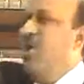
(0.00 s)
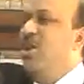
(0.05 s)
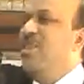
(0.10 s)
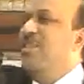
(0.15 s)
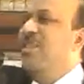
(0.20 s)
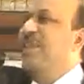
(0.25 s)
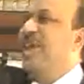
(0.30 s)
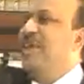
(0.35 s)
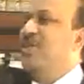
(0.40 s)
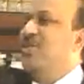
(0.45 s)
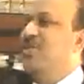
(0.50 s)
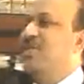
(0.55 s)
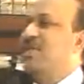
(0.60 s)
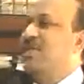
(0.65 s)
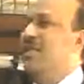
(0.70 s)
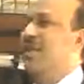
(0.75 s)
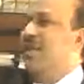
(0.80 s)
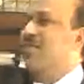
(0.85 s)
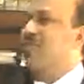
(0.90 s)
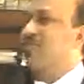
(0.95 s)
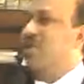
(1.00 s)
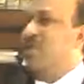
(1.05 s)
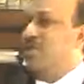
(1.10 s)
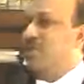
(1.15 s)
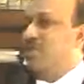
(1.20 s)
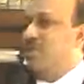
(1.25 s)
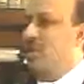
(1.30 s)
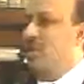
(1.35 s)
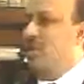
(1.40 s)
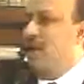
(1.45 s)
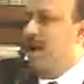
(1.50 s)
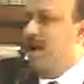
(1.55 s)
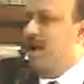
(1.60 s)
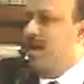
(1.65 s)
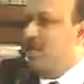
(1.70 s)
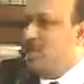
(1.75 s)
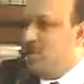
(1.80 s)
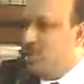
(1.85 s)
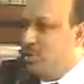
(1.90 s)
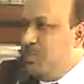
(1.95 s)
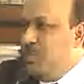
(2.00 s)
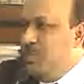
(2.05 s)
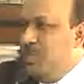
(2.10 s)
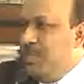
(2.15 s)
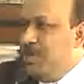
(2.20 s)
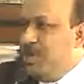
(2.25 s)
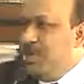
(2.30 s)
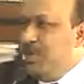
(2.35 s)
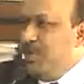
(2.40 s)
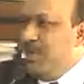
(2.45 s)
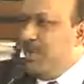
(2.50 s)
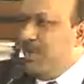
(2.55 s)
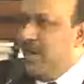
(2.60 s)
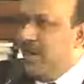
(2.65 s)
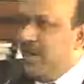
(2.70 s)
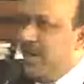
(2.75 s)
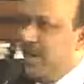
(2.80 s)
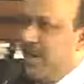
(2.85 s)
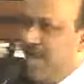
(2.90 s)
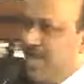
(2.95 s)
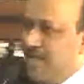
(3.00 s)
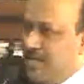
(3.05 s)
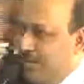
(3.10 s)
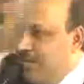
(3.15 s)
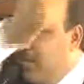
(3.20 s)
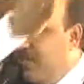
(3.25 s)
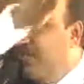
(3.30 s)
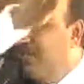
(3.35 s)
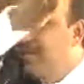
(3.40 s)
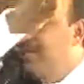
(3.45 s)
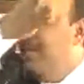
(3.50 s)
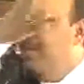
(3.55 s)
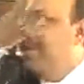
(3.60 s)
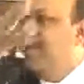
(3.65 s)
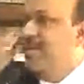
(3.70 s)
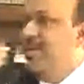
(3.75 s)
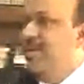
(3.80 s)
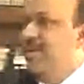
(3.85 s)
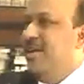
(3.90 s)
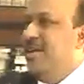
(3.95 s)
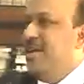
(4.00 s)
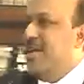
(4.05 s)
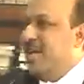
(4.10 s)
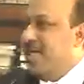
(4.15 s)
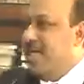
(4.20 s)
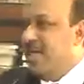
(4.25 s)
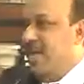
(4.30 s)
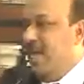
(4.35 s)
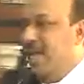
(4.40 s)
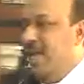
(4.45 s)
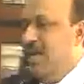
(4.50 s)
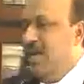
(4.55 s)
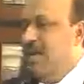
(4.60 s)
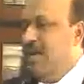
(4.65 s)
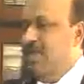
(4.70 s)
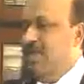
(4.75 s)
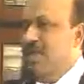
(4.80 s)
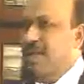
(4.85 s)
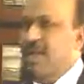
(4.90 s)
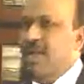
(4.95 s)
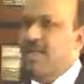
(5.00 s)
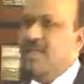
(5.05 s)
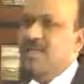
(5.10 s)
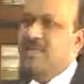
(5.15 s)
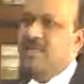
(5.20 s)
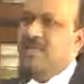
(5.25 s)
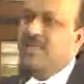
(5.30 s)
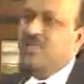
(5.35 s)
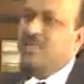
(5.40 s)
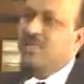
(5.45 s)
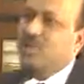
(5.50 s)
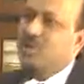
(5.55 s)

in the execution of works contract is to be interpreted as if, as L&T, in the L&T's judgment,